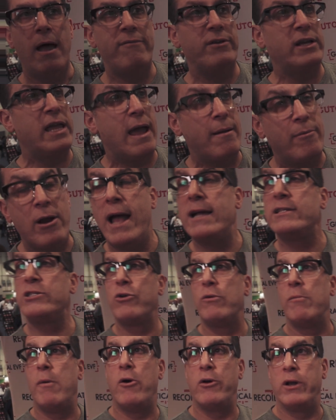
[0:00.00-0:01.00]
Every camera has
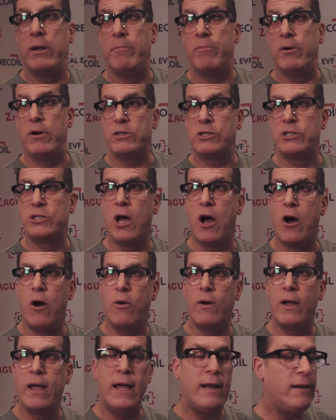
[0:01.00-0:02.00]
a remote input.
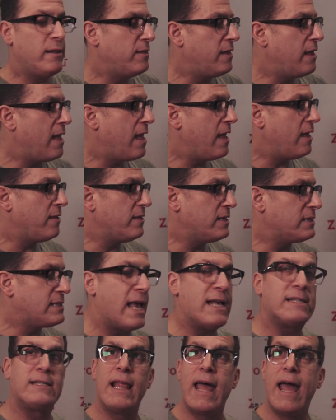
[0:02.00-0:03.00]
So it this
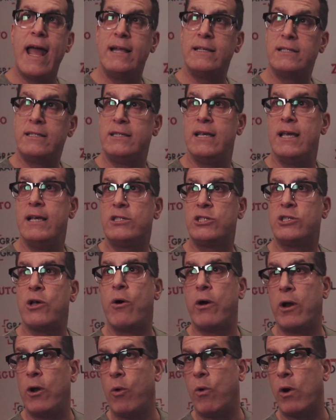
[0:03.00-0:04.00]
has LANC,
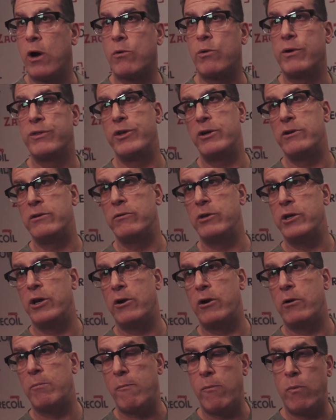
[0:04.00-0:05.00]
so it'll work with your,
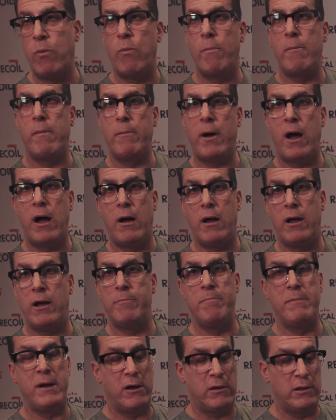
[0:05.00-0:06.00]
your uh,
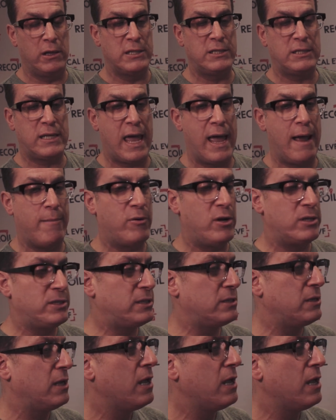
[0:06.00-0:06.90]
mirrorless cameras.